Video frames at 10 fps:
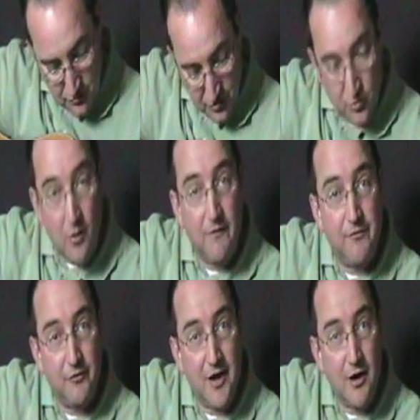the 12th
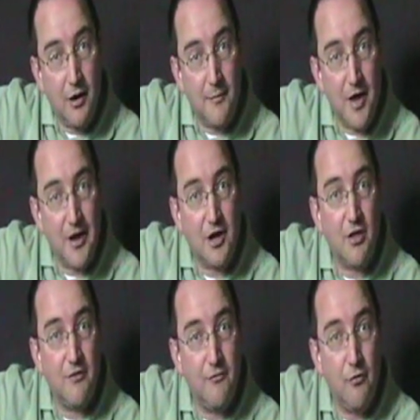fret harmonic
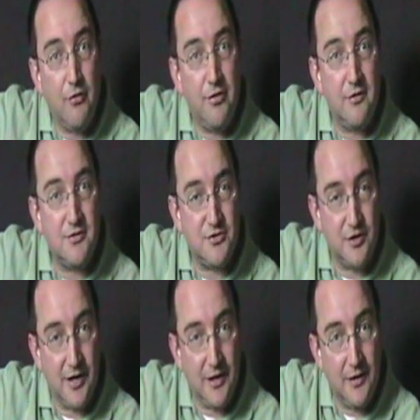on the 4th
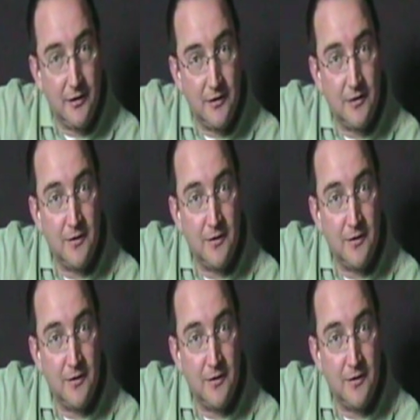string. And